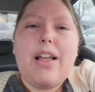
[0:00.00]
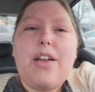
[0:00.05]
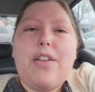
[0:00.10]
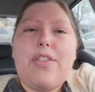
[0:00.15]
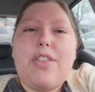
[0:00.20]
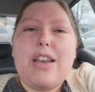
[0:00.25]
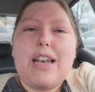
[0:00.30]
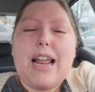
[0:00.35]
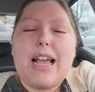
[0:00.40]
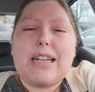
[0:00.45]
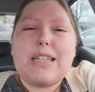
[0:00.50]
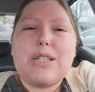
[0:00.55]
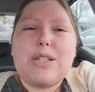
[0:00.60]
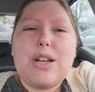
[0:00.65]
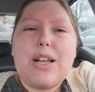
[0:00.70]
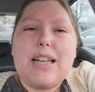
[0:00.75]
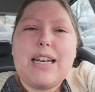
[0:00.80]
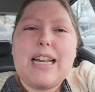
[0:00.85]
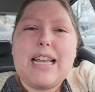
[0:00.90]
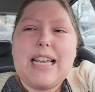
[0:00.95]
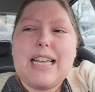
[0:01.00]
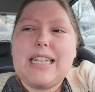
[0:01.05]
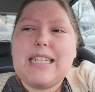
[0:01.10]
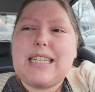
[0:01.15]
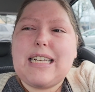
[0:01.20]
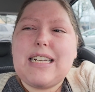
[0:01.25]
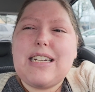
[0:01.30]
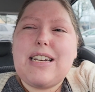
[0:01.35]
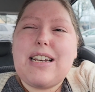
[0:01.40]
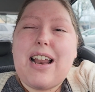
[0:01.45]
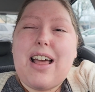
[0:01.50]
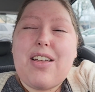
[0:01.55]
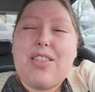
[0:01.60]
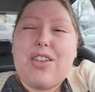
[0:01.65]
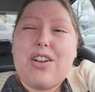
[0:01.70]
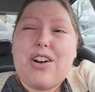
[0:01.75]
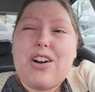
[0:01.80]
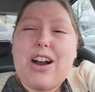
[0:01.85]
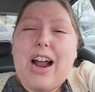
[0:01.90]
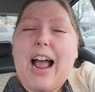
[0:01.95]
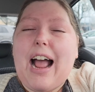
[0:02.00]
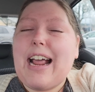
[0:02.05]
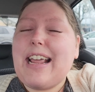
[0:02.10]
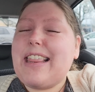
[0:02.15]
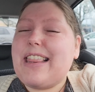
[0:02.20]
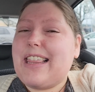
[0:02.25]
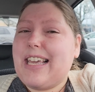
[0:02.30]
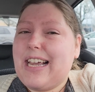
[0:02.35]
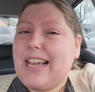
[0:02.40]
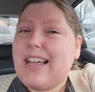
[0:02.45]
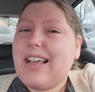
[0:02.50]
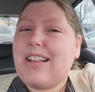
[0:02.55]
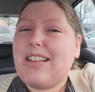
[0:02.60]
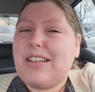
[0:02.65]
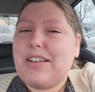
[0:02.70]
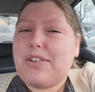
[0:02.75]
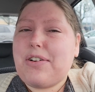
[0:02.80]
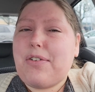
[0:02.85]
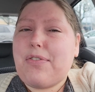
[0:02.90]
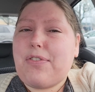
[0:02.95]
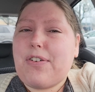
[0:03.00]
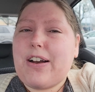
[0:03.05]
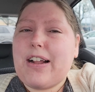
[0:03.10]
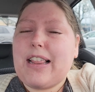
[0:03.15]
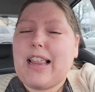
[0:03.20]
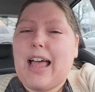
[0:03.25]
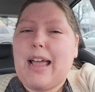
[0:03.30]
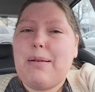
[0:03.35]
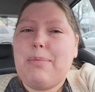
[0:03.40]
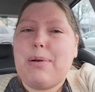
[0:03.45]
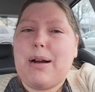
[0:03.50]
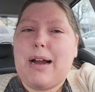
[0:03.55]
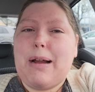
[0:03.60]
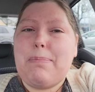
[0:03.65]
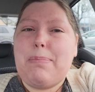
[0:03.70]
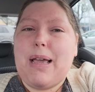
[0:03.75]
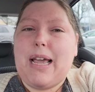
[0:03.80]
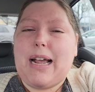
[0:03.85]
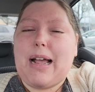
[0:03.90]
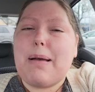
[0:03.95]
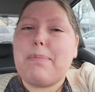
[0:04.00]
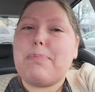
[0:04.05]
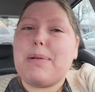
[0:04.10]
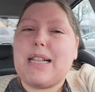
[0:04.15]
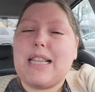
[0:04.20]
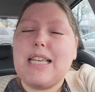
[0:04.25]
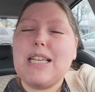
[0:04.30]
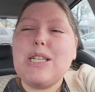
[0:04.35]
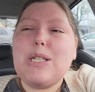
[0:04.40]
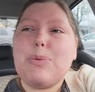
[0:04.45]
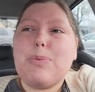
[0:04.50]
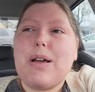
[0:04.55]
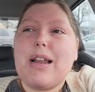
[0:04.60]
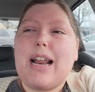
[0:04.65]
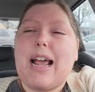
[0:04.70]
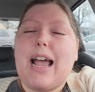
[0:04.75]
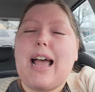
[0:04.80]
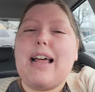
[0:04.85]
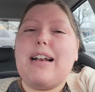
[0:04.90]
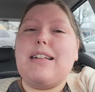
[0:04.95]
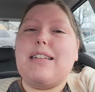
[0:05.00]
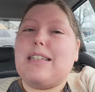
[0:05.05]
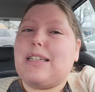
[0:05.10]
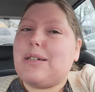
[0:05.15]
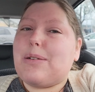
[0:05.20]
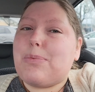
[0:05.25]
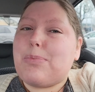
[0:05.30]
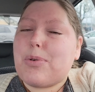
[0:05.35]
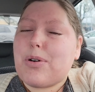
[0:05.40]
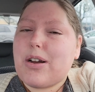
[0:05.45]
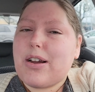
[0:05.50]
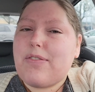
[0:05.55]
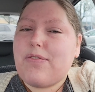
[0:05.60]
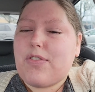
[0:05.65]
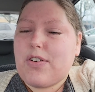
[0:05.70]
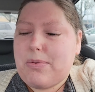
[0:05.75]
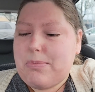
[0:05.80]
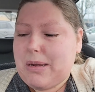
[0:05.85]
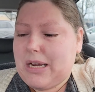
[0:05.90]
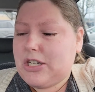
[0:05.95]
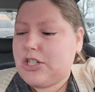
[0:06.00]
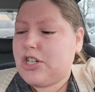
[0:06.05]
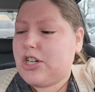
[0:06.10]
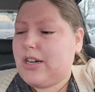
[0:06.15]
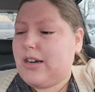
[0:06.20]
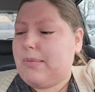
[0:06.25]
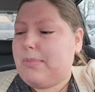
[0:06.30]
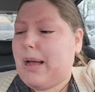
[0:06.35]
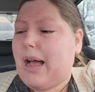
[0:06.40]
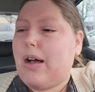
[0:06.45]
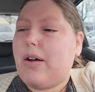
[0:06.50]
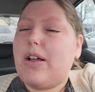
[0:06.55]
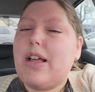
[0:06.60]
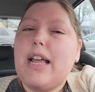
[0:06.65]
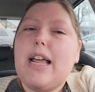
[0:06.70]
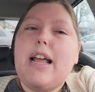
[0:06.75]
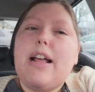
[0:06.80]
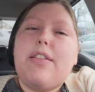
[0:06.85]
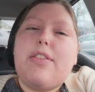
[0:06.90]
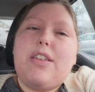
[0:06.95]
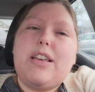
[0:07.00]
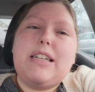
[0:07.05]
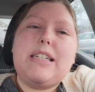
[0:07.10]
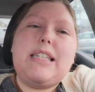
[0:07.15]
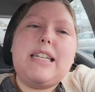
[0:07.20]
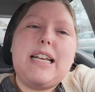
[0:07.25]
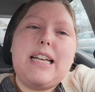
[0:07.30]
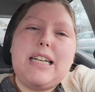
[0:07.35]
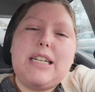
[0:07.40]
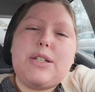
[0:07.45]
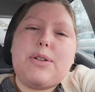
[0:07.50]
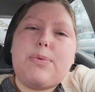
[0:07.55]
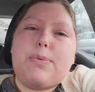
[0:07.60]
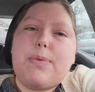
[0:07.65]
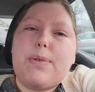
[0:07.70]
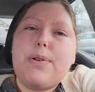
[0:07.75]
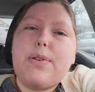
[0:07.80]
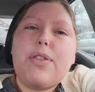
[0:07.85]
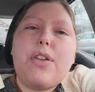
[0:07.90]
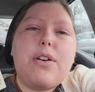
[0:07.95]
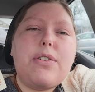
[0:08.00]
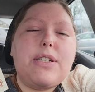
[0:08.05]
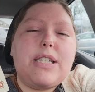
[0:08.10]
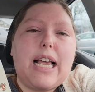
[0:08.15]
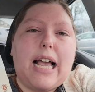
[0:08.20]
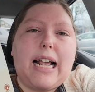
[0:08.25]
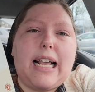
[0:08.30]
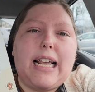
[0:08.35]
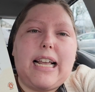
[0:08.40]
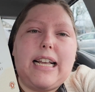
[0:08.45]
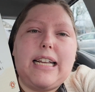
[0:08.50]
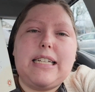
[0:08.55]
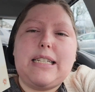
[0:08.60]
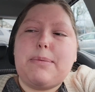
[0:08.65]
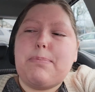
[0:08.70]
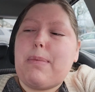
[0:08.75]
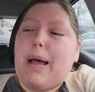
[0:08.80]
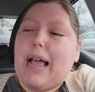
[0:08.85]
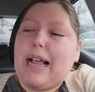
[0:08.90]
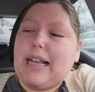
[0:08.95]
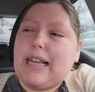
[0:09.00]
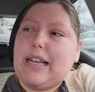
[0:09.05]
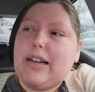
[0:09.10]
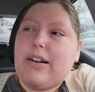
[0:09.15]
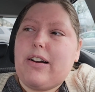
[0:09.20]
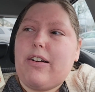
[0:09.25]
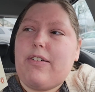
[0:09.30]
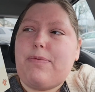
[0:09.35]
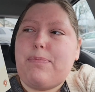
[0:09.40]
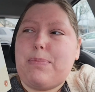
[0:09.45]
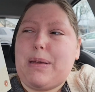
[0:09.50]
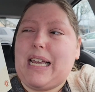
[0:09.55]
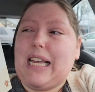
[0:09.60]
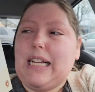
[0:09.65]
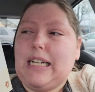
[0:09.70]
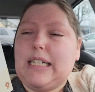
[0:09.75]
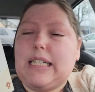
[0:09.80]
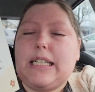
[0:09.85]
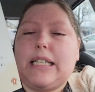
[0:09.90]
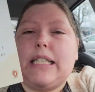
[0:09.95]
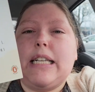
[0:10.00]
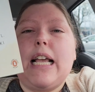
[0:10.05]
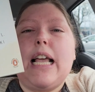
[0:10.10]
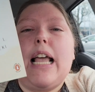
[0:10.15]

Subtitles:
The next one is another, I think, a Little Free Library pickup, but this one I had a little more information about. This is Ruth Ozecki's My Year of Meats.